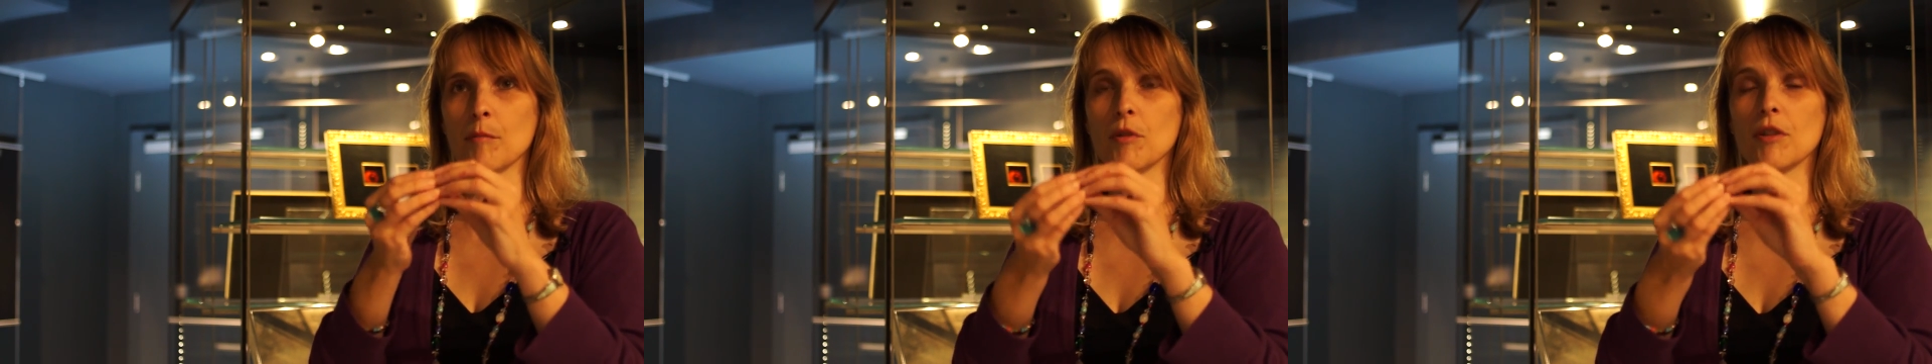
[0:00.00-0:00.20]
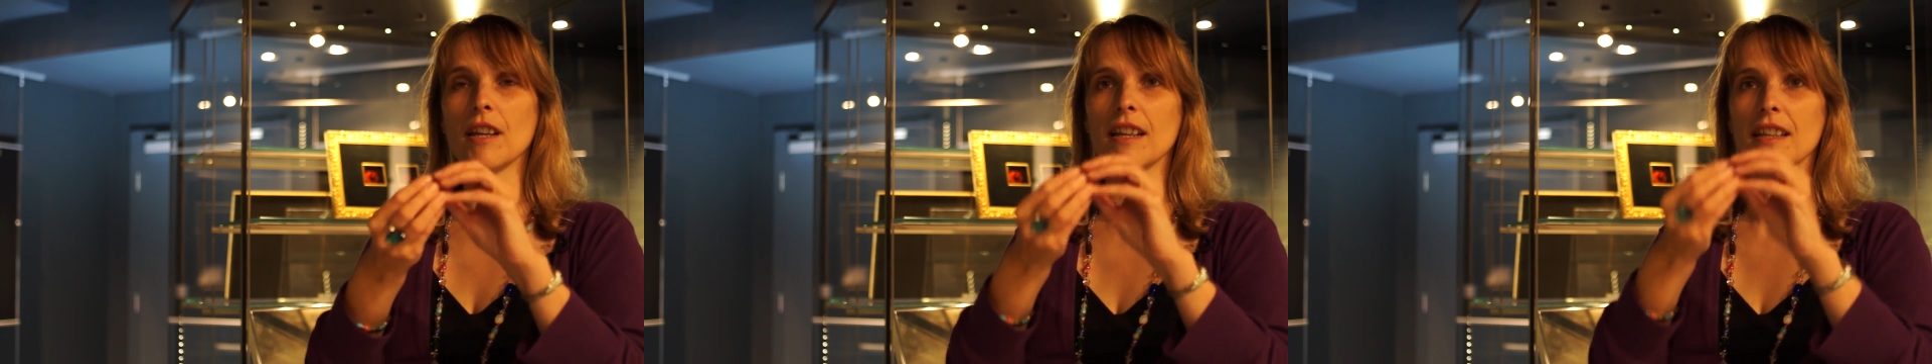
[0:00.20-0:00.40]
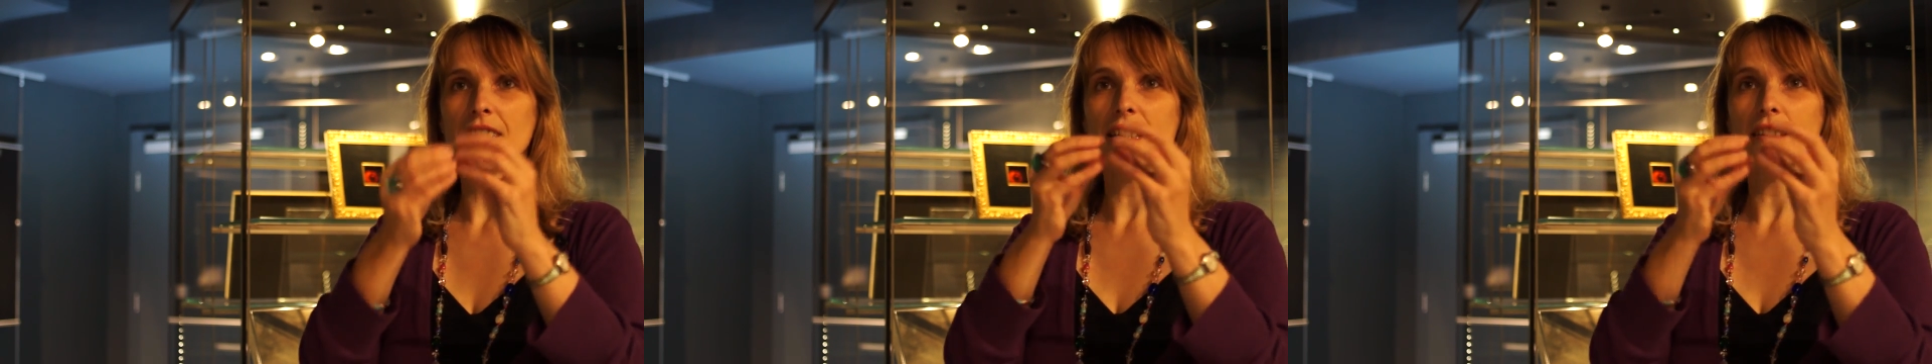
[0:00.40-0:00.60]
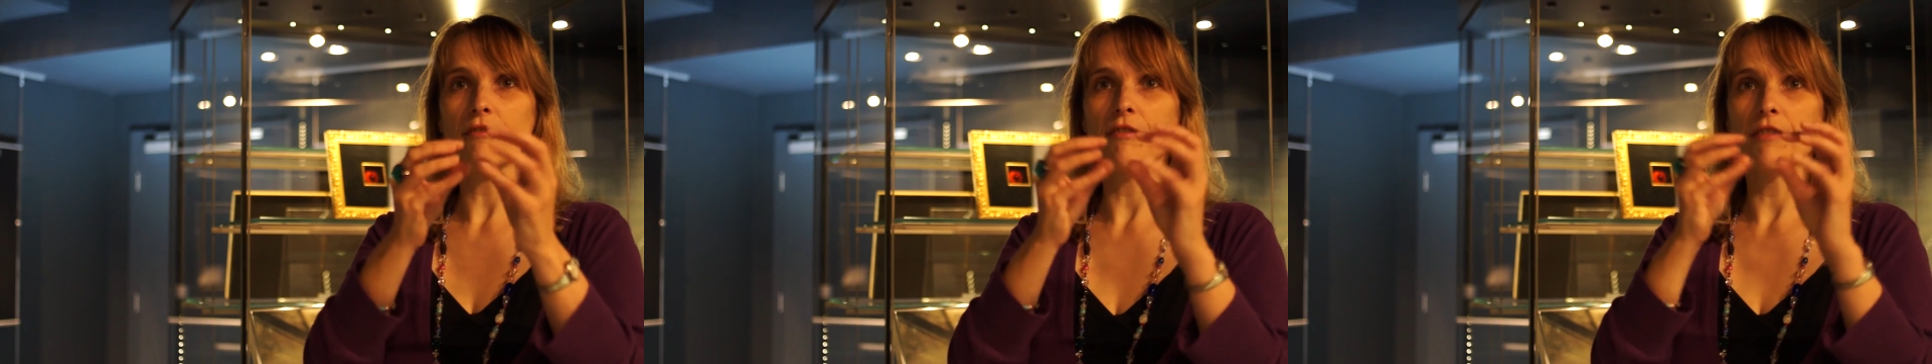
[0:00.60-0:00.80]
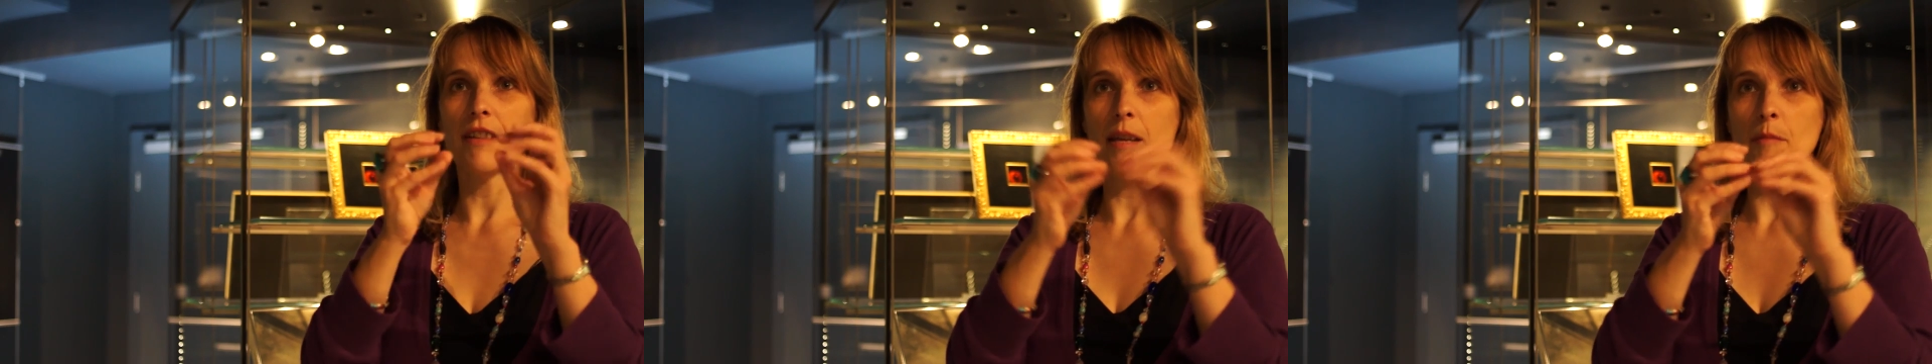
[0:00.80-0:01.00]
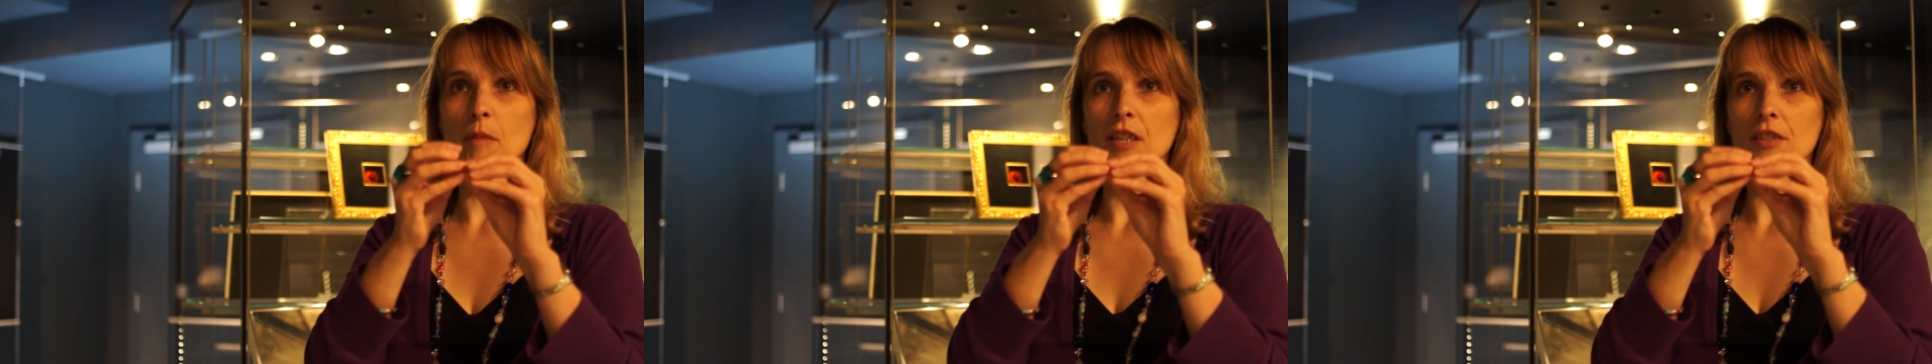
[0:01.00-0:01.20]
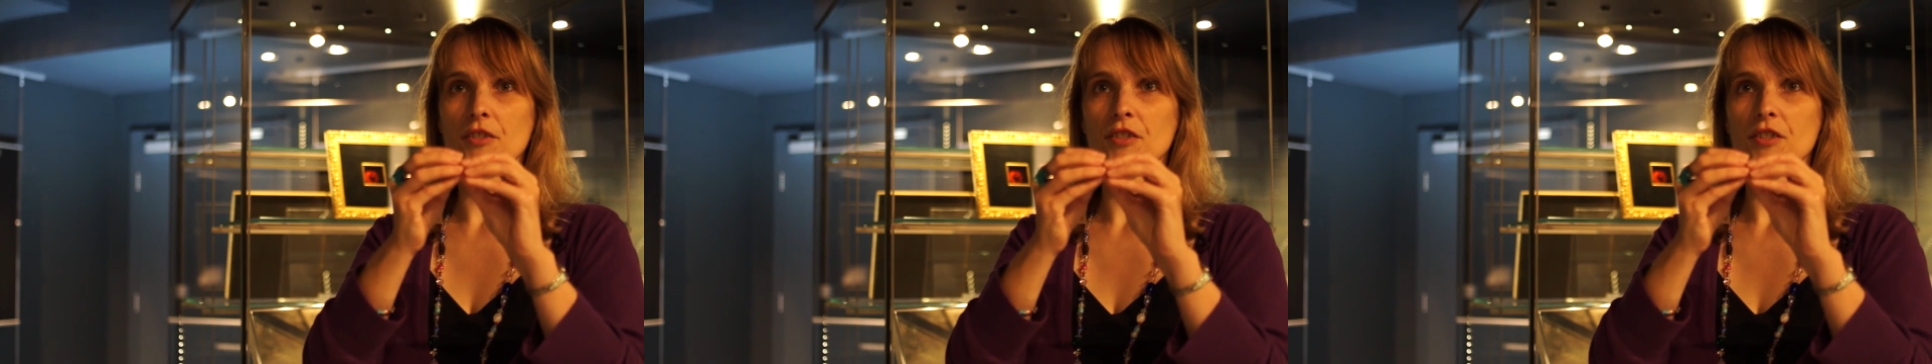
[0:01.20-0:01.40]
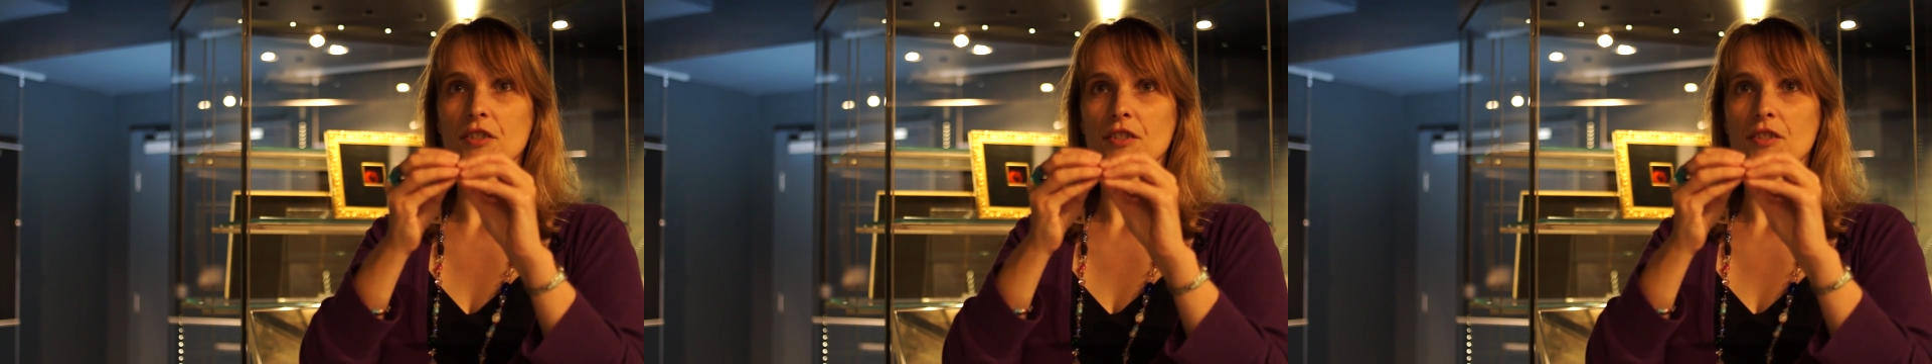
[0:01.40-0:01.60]
you're getting a different
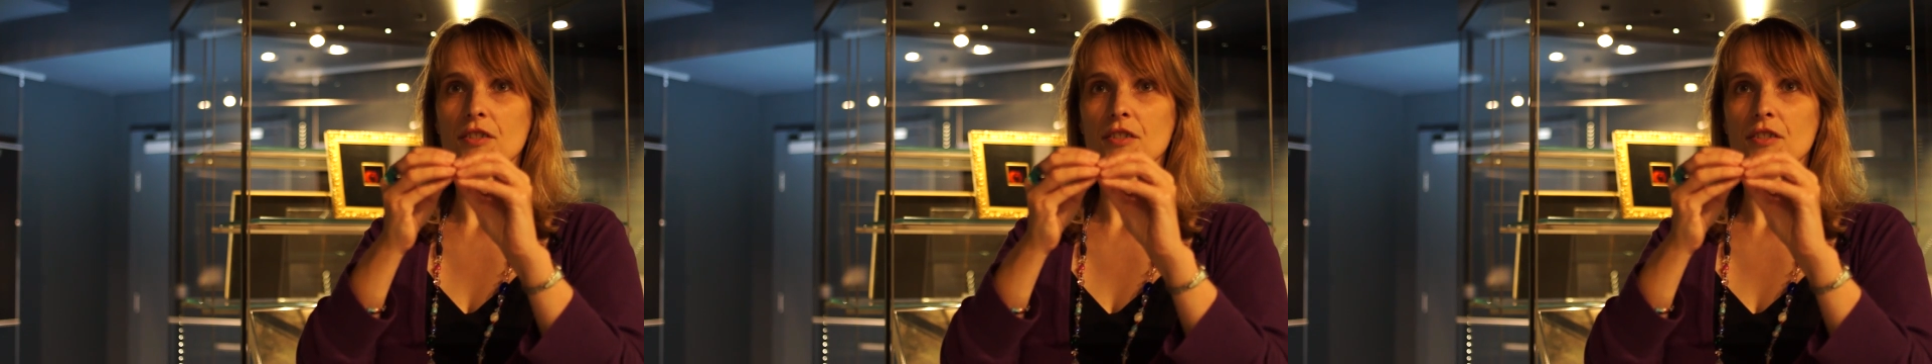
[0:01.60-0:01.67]
image.